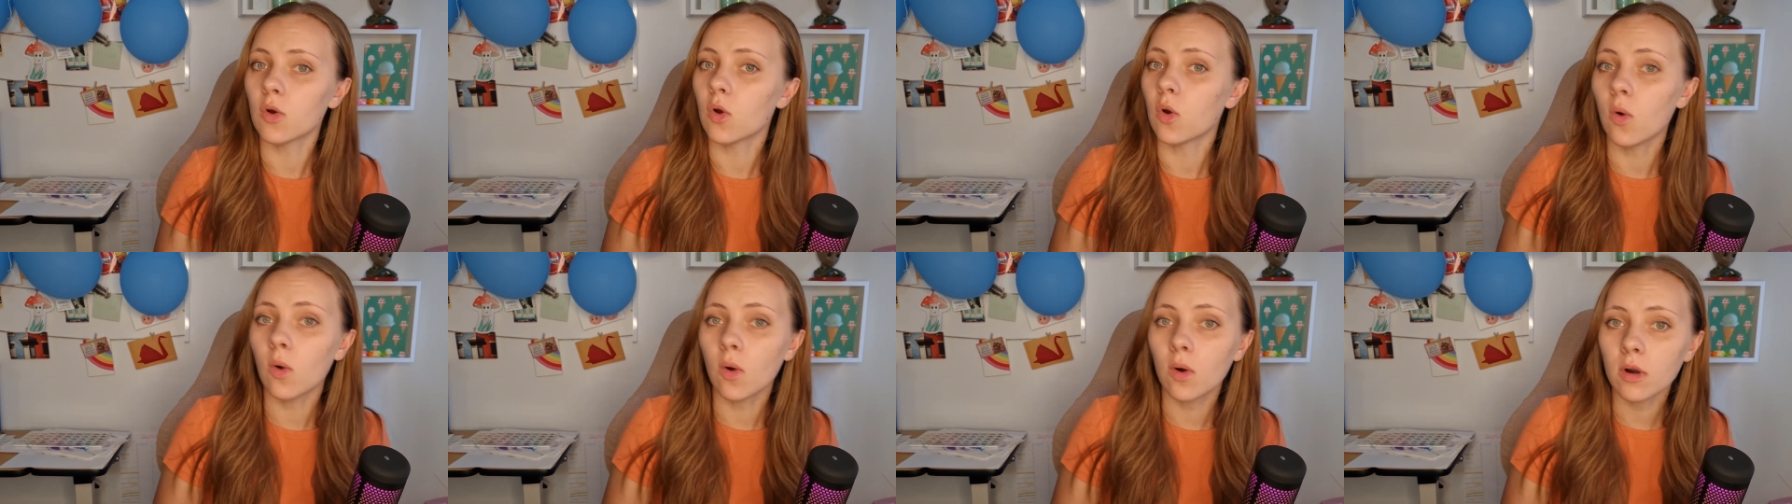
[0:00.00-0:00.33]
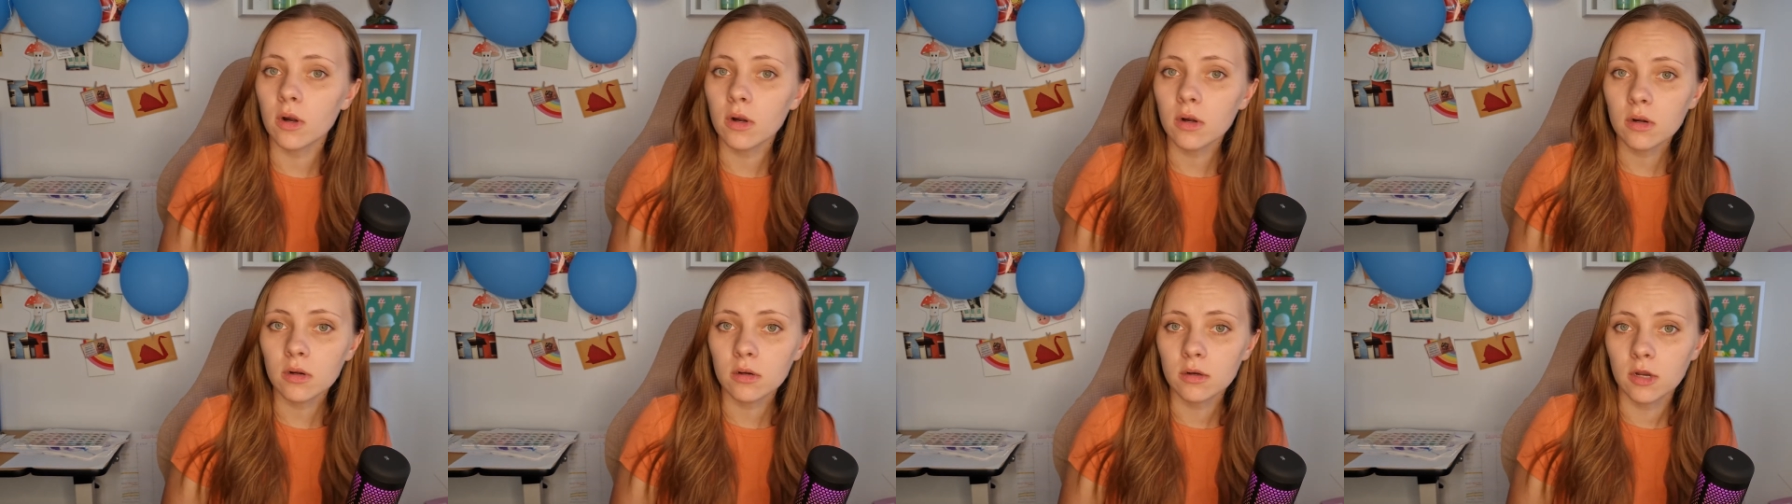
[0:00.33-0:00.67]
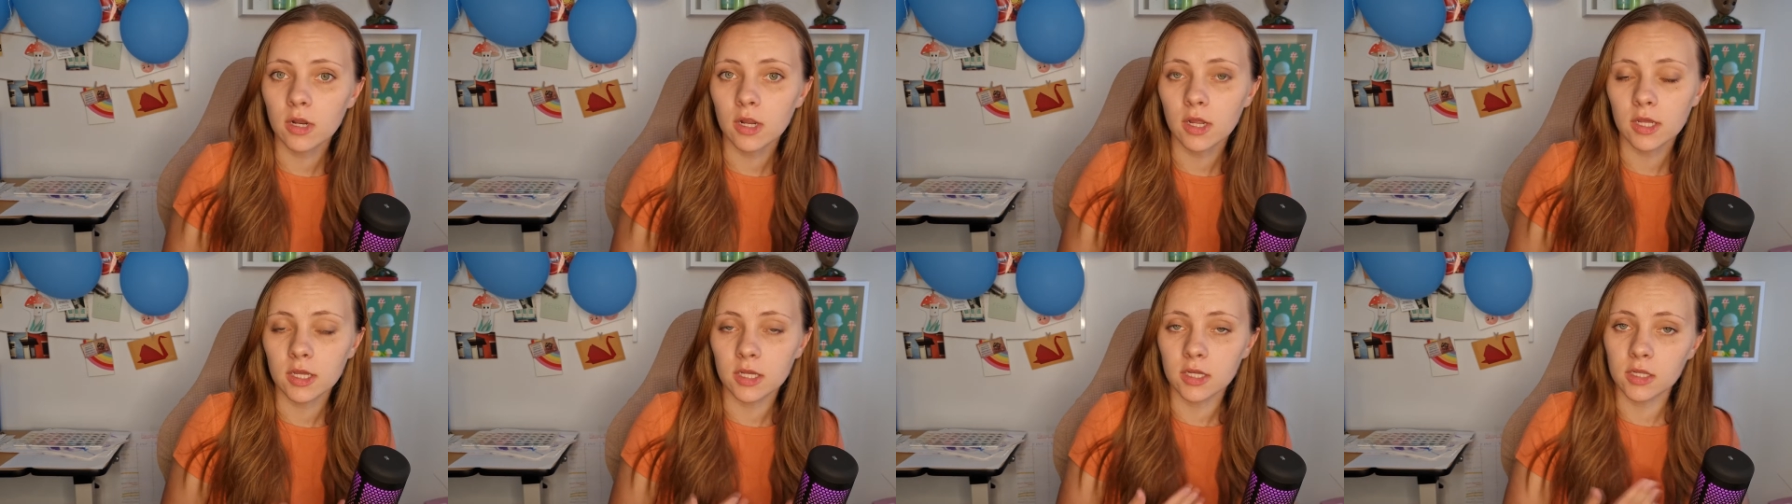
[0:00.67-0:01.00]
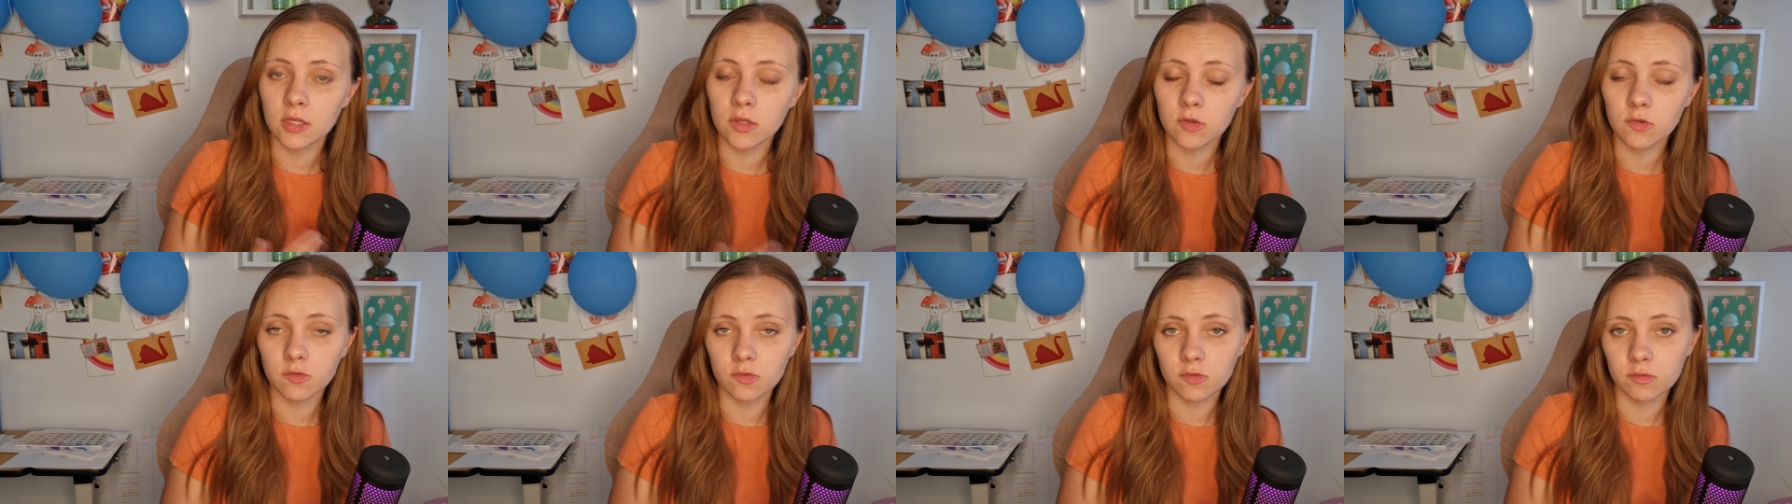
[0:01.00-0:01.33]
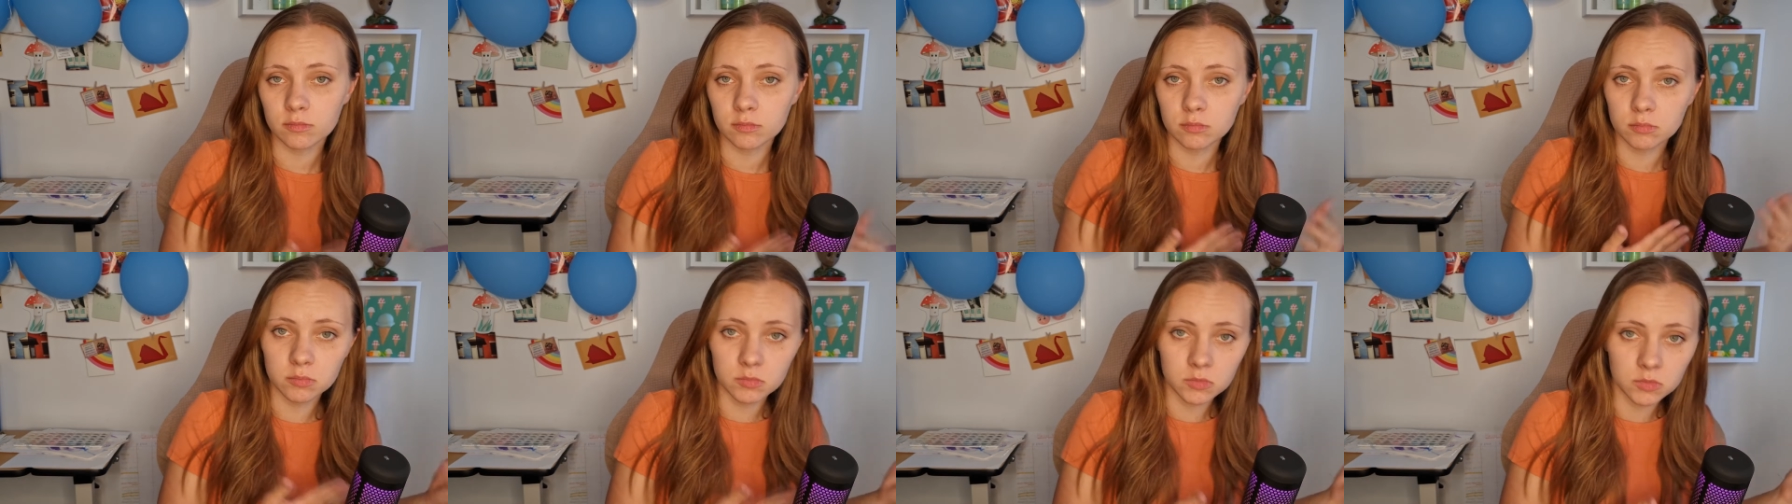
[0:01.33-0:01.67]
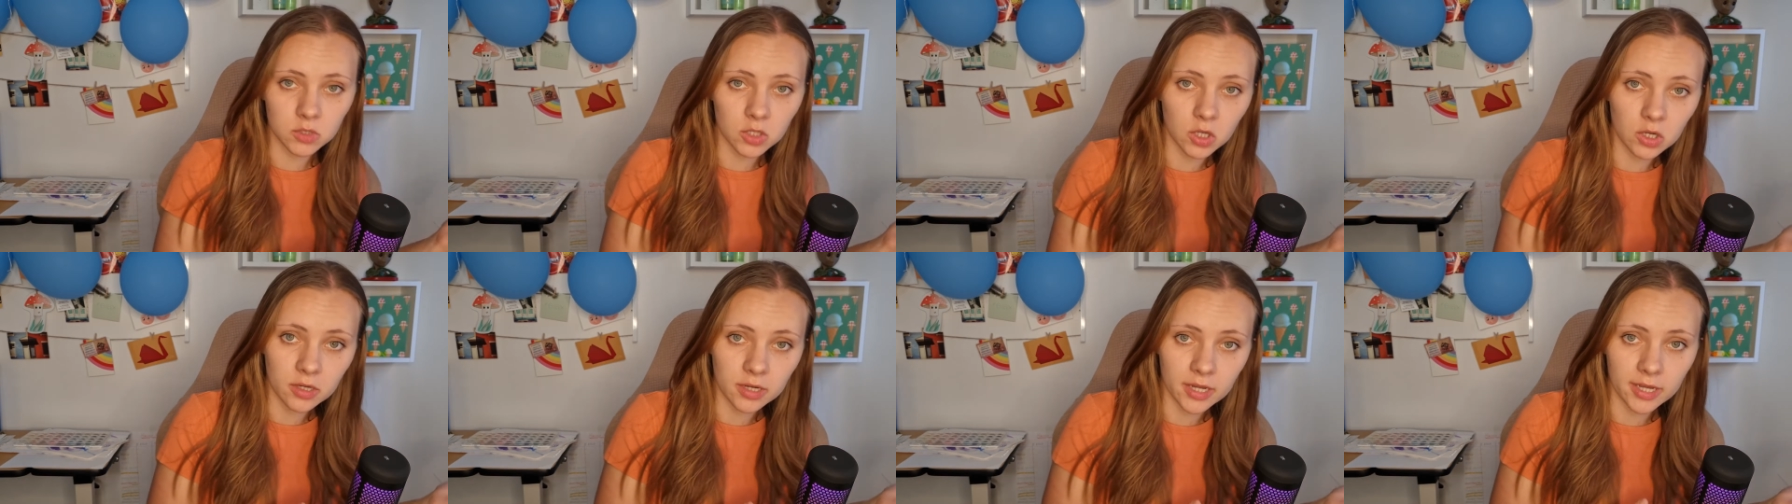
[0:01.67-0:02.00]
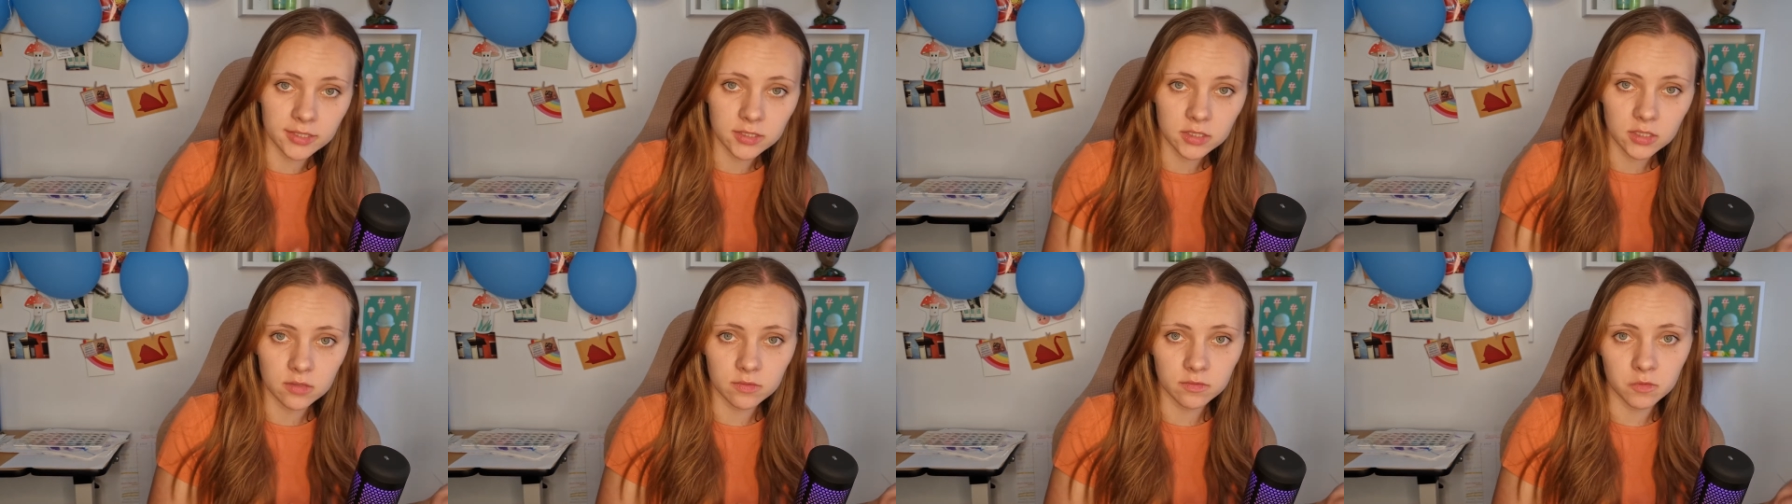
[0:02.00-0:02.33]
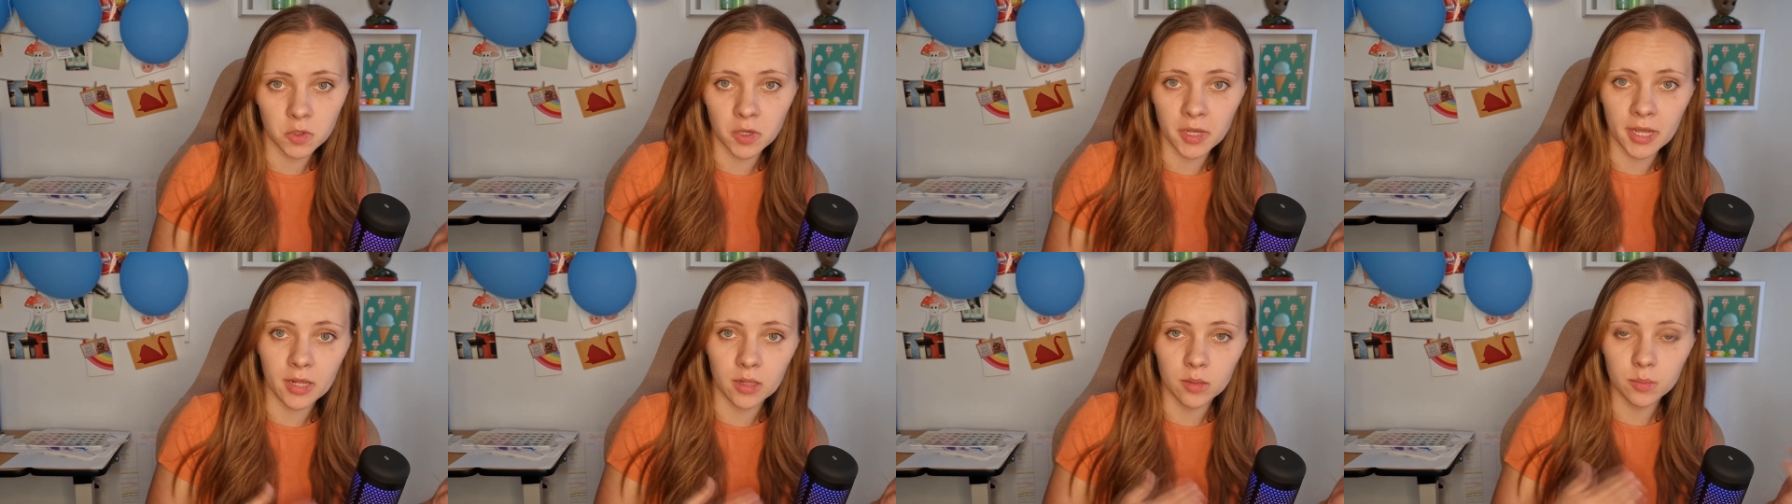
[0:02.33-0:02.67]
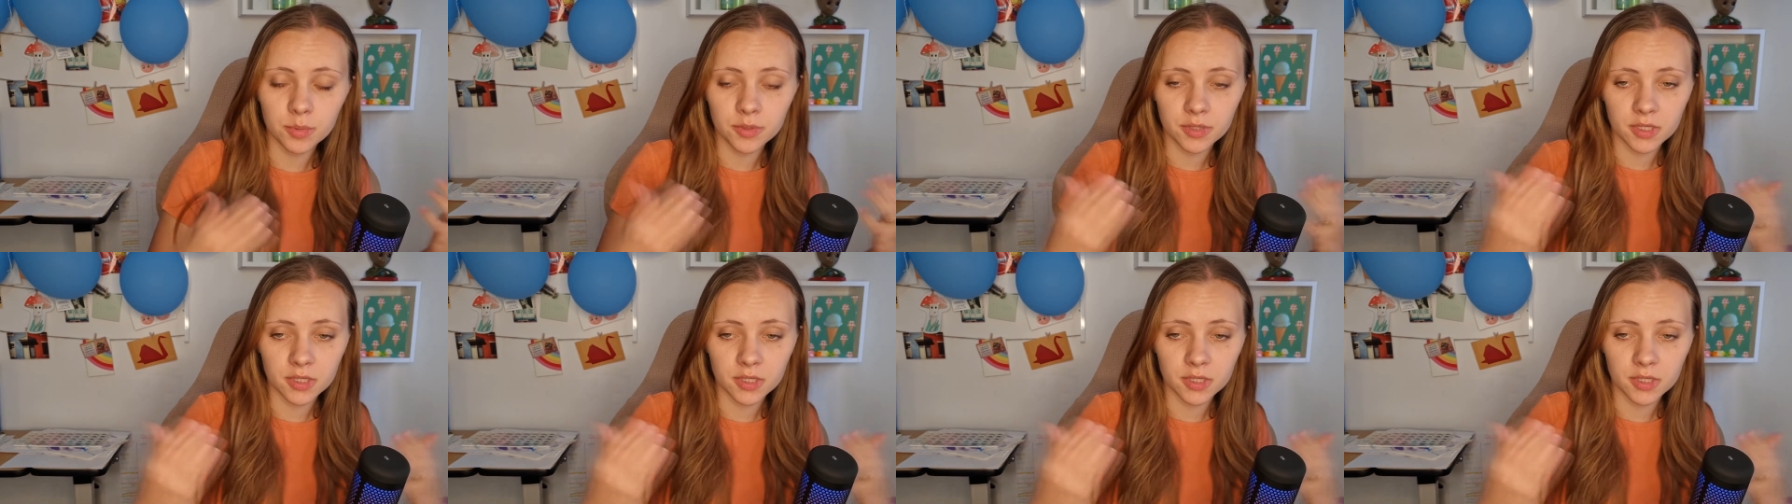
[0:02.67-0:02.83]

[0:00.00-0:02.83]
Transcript: or if not asking for help,